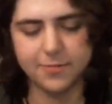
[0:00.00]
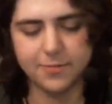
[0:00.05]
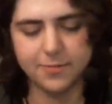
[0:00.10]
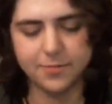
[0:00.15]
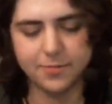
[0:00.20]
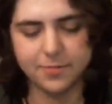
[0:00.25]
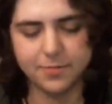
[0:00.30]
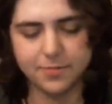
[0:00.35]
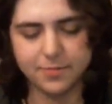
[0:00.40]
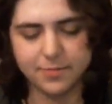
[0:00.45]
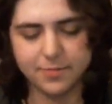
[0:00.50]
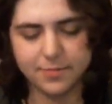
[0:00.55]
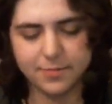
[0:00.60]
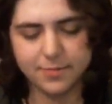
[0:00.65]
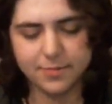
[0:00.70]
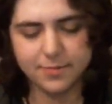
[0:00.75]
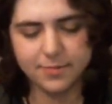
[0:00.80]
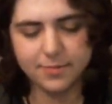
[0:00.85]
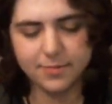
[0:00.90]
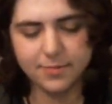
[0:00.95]

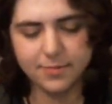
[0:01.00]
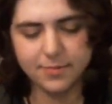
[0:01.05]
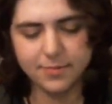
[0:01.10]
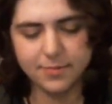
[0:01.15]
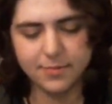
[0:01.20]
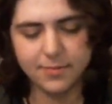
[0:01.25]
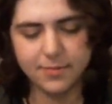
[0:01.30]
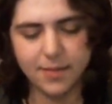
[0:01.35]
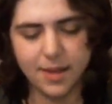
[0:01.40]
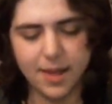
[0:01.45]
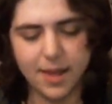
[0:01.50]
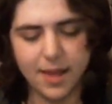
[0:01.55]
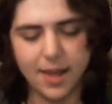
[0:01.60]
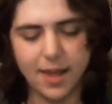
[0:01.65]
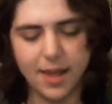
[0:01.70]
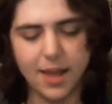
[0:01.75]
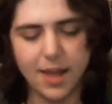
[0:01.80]
Nobody speaks.